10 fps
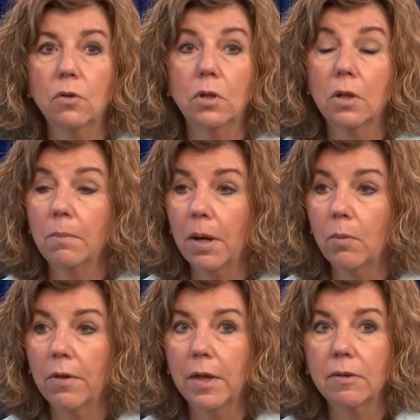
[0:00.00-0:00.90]
or you can buy
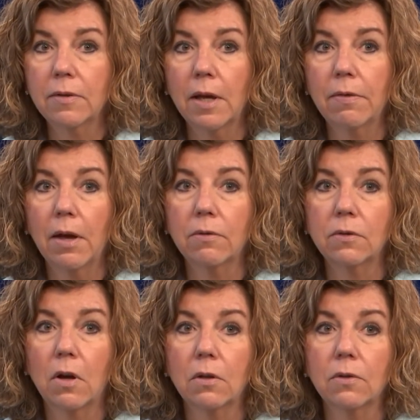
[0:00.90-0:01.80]
one that's
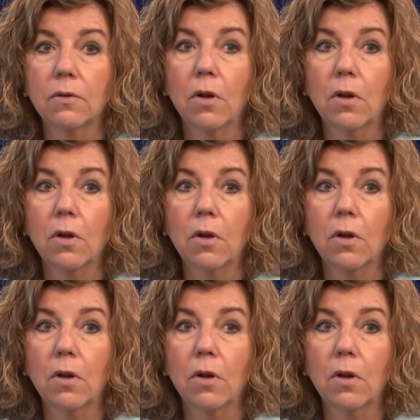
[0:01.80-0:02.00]
$10,000.